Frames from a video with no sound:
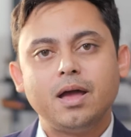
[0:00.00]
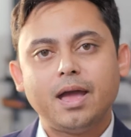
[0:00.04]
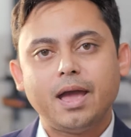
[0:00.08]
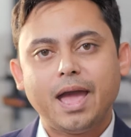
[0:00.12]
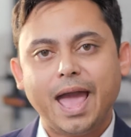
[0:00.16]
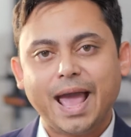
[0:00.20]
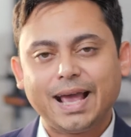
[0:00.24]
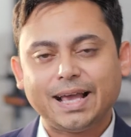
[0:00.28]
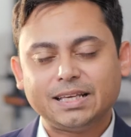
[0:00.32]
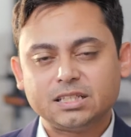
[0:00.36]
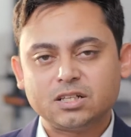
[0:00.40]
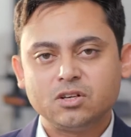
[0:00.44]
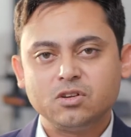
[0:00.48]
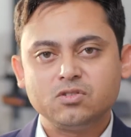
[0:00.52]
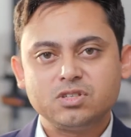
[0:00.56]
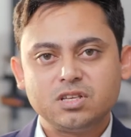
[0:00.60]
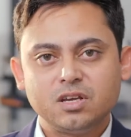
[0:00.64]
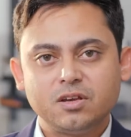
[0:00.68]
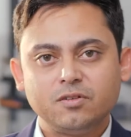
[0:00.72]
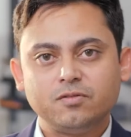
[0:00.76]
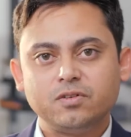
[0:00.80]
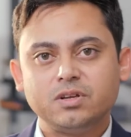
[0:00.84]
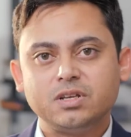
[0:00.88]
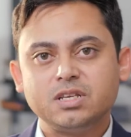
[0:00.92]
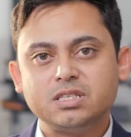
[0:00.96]

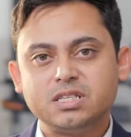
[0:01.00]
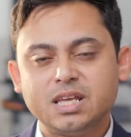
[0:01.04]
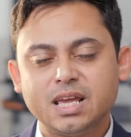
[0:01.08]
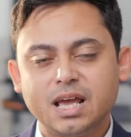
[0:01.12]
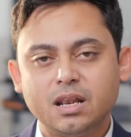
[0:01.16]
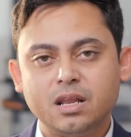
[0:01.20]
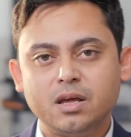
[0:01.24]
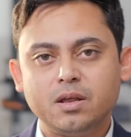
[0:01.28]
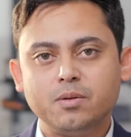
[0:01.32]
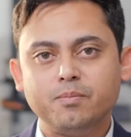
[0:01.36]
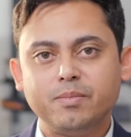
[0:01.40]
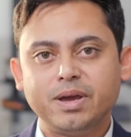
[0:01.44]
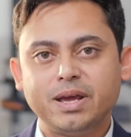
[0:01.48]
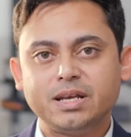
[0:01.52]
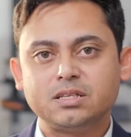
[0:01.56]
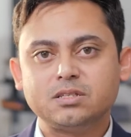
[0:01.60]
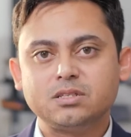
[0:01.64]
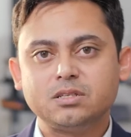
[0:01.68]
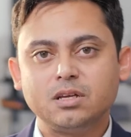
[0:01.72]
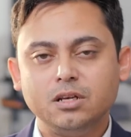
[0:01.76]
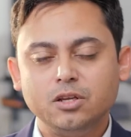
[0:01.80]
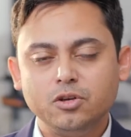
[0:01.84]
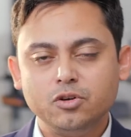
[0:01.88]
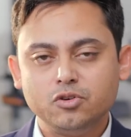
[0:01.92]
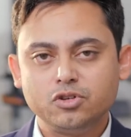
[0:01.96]
exclusive tailor-made
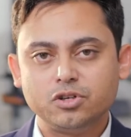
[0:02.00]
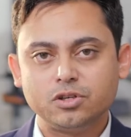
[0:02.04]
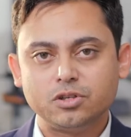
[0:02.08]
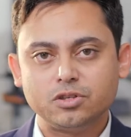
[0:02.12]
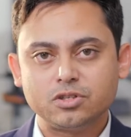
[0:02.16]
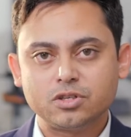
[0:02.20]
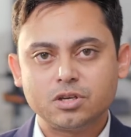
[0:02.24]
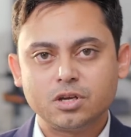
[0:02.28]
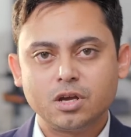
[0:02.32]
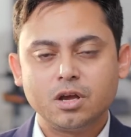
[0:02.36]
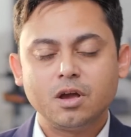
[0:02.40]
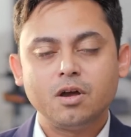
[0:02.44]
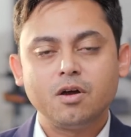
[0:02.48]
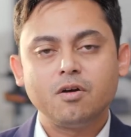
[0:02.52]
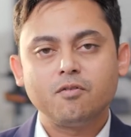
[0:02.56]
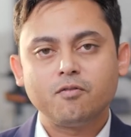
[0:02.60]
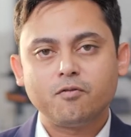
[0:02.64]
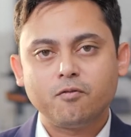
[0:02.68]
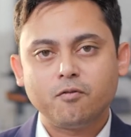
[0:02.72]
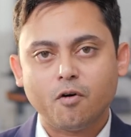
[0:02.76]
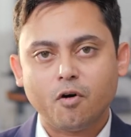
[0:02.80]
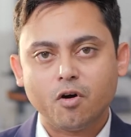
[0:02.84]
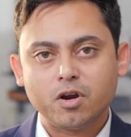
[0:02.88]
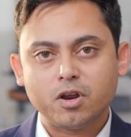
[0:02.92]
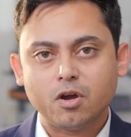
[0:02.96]
solutions
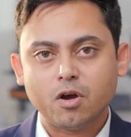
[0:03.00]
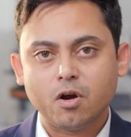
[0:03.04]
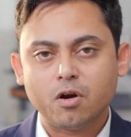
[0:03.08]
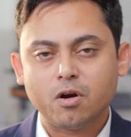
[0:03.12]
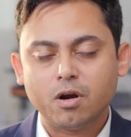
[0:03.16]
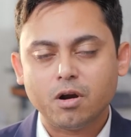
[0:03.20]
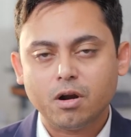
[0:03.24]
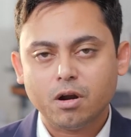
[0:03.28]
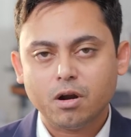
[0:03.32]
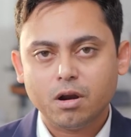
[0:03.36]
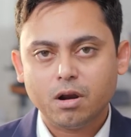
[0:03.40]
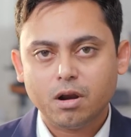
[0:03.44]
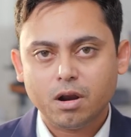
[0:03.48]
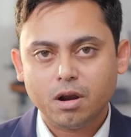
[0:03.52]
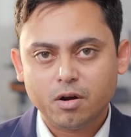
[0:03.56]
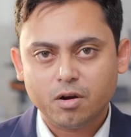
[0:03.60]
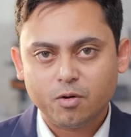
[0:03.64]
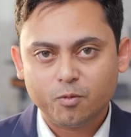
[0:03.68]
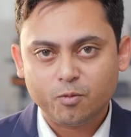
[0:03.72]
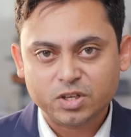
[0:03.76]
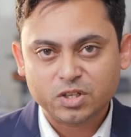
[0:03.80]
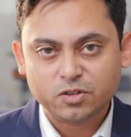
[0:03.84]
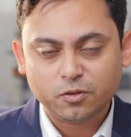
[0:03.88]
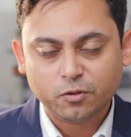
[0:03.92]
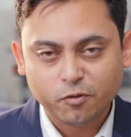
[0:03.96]
for your,
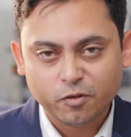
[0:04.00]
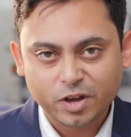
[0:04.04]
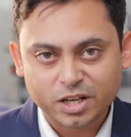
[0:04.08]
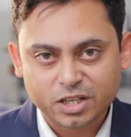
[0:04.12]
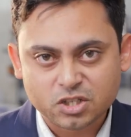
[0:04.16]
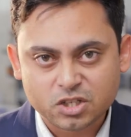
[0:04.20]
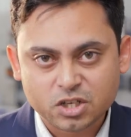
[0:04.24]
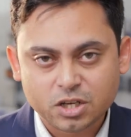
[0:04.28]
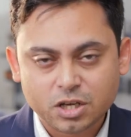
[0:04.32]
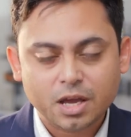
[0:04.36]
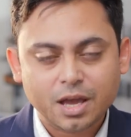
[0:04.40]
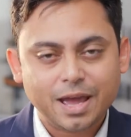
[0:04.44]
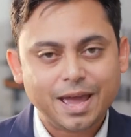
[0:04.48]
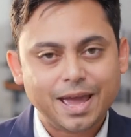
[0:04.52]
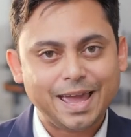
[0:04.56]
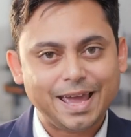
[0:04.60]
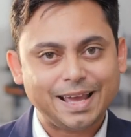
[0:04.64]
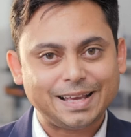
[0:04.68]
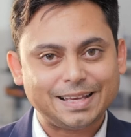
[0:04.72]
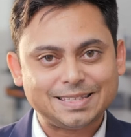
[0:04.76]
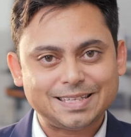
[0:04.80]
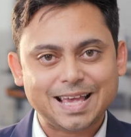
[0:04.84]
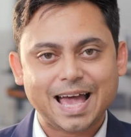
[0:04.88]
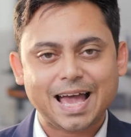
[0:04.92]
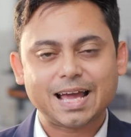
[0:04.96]
which fits
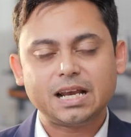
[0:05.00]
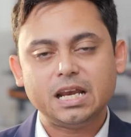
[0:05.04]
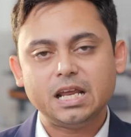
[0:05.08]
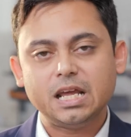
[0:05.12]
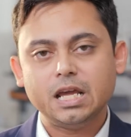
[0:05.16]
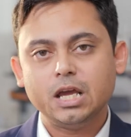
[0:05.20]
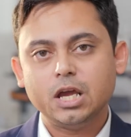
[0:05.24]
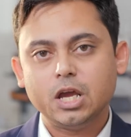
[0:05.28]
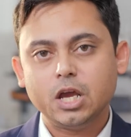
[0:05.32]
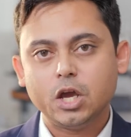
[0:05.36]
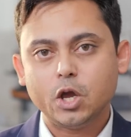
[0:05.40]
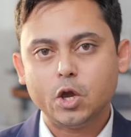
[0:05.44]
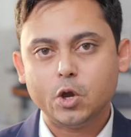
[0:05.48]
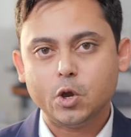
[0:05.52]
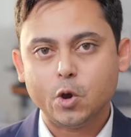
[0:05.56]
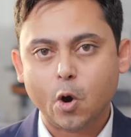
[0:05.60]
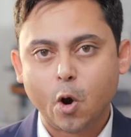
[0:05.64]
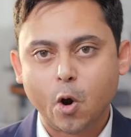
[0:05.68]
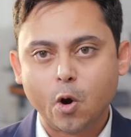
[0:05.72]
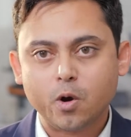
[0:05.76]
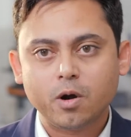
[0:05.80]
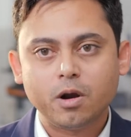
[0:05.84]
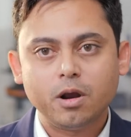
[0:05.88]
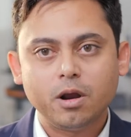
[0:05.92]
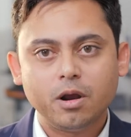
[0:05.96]
exactly
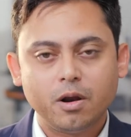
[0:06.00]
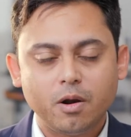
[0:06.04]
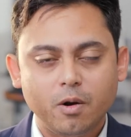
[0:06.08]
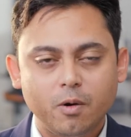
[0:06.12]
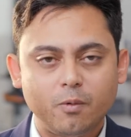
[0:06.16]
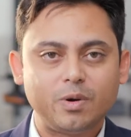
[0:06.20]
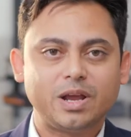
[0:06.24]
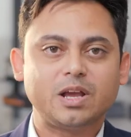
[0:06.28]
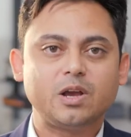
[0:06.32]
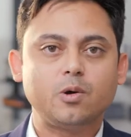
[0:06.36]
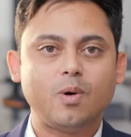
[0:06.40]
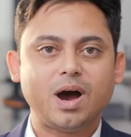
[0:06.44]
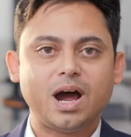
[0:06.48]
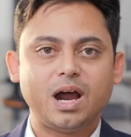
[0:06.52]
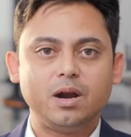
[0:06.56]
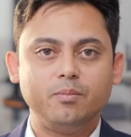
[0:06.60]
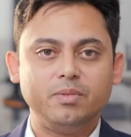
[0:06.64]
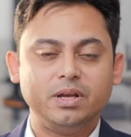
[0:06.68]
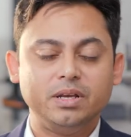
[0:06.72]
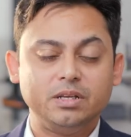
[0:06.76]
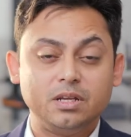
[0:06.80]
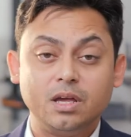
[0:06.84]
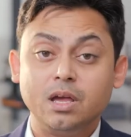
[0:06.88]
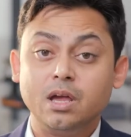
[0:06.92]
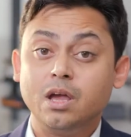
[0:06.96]
your
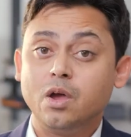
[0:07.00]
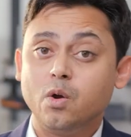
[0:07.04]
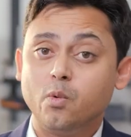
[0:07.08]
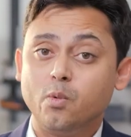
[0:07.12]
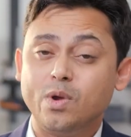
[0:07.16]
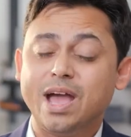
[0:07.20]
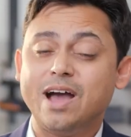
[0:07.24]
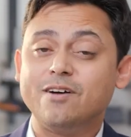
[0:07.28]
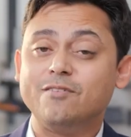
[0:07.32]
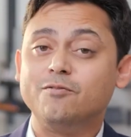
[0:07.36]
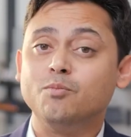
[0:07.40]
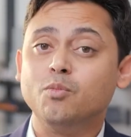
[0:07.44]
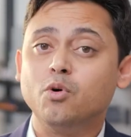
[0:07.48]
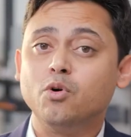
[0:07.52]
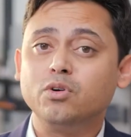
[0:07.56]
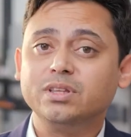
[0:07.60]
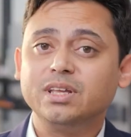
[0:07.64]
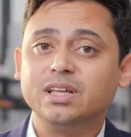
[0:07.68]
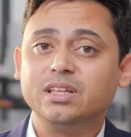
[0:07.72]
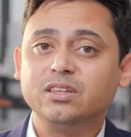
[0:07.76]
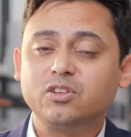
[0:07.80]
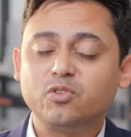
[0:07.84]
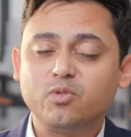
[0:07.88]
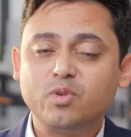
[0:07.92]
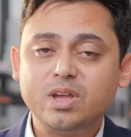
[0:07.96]
requirement. We have more
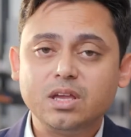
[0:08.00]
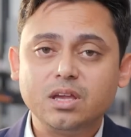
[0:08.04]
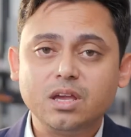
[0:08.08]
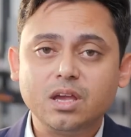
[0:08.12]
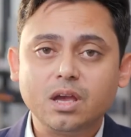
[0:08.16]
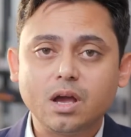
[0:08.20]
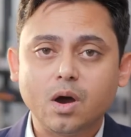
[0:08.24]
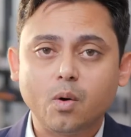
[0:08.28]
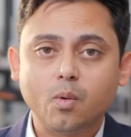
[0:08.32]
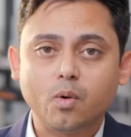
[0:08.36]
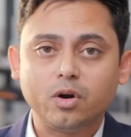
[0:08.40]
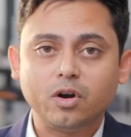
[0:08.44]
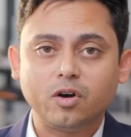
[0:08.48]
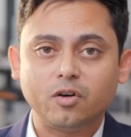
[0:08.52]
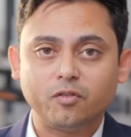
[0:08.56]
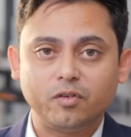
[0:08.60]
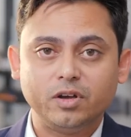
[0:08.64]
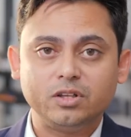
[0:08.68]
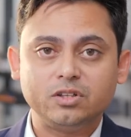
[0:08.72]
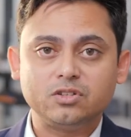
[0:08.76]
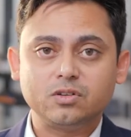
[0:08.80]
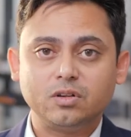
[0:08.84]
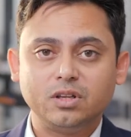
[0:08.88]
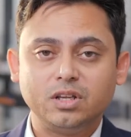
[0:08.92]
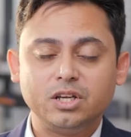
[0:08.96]
than 3 gigawatt of
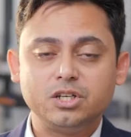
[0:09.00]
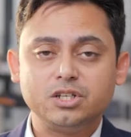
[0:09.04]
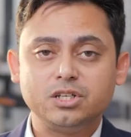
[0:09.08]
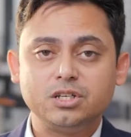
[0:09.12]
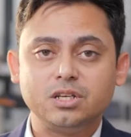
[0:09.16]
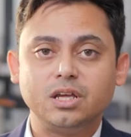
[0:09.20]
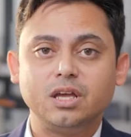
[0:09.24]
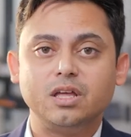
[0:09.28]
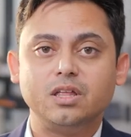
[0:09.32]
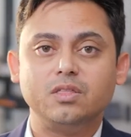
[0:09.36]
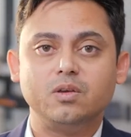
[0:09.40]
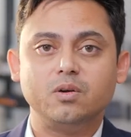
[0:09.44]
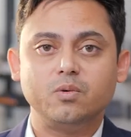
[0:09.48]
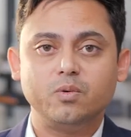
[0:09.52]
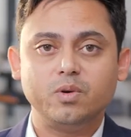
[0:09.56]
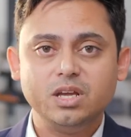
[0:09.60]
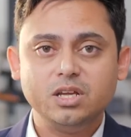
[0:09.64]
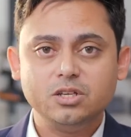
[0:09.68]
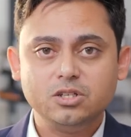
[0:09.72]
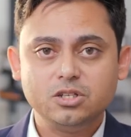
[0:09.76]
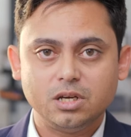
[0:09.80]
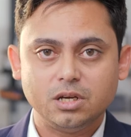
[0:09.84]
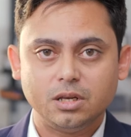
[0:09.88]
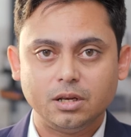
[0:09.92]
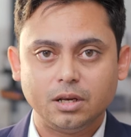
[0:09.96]
installation in the
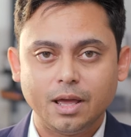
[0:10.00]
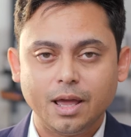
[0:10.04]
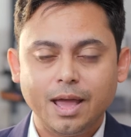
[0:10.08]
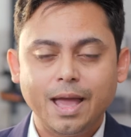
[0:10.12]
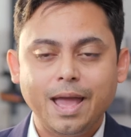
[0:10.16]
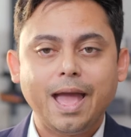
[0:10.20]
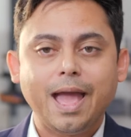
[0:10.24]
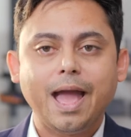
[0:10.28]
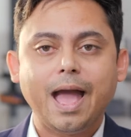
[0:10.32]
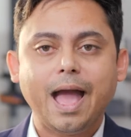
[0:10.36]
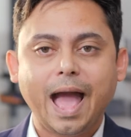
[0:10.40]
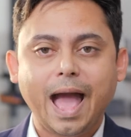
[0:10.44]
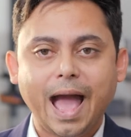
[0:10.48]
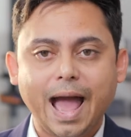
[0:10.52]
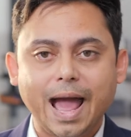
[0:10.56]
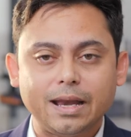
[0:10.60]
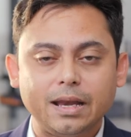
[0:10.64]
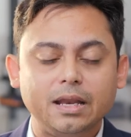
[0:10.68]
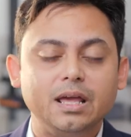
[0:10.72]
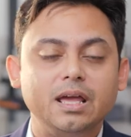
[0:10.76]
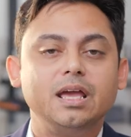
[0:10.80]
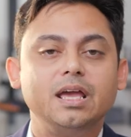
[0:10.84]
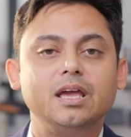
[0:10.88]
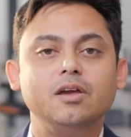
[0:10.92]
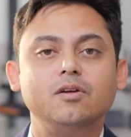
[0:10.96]
region. And
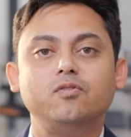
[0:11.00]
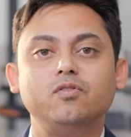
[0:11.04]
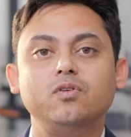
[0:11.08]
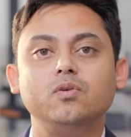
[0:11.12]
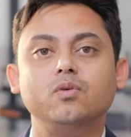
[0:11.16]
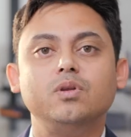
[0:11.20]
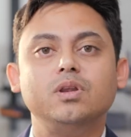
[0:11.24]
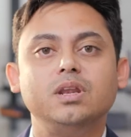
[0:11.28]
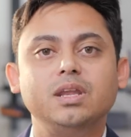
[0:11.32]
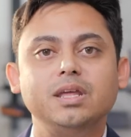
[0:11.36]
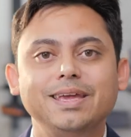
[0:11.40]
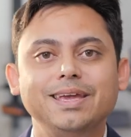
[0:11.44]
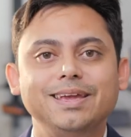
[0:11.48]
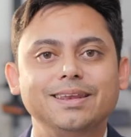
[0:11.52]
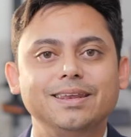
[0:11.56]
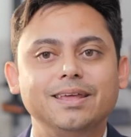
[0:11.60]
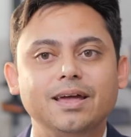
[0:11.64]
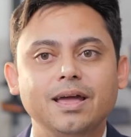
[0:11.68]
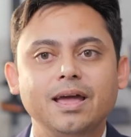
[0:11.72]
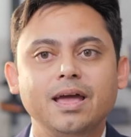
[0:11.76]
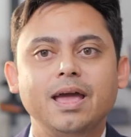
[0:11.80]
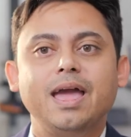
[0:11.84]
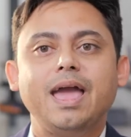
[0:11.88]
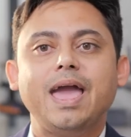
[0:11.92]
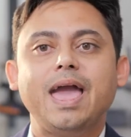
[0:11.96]
if you need
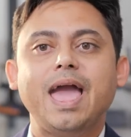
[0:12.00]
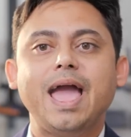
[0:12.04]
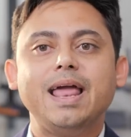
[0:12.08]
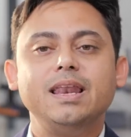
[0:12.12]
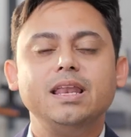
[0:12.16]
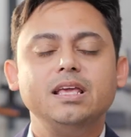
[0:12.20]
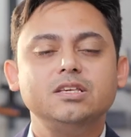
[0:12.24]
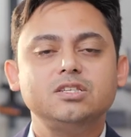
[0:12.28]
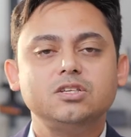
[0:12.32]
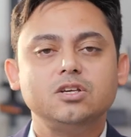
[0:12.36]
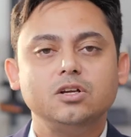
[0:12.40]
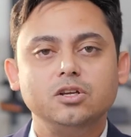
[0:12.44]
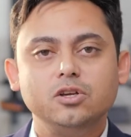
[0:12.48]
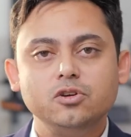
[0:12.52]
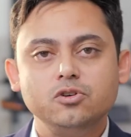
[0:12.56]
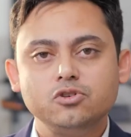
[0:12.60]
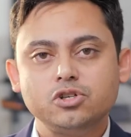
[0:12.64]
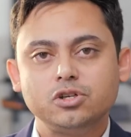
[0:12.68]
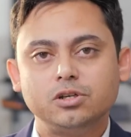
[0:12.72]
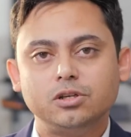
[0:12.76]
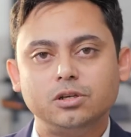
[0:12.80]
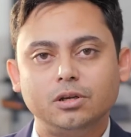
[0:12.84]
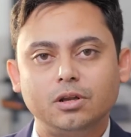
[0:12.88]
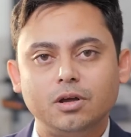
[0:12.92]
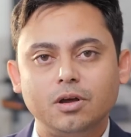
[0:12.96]
any
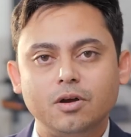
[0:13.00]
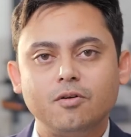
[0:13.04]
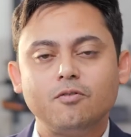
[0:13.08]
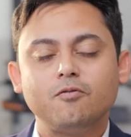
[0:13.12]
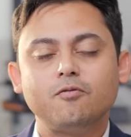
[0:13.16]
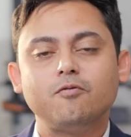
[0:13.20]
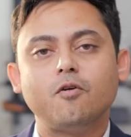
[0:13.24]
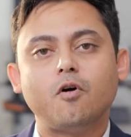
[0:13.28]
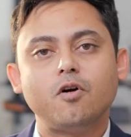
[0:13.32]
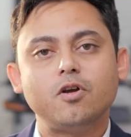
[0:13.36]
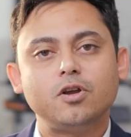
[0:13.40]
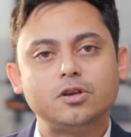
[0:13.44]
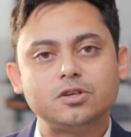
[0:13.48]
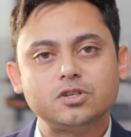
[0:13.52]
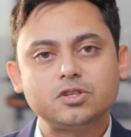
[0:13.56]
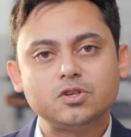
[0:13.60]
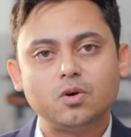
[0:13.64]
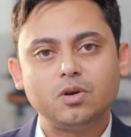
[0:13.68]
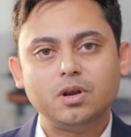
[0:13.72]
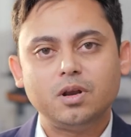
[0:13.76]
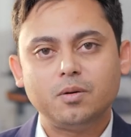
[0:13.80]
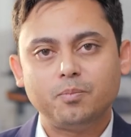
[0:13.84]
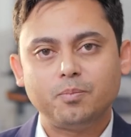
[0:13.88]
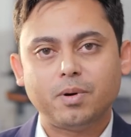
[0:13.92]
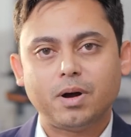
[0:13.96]
solution for your
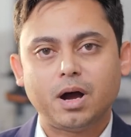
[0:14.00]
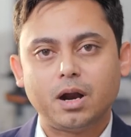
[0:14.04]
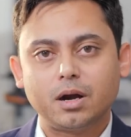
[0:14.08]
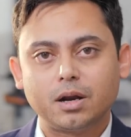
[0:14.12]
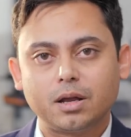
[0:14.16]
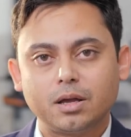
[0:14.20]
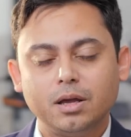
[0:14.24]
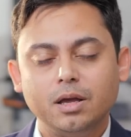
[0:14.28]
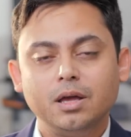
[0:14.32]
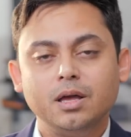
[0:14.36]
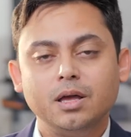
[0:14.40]
solar park,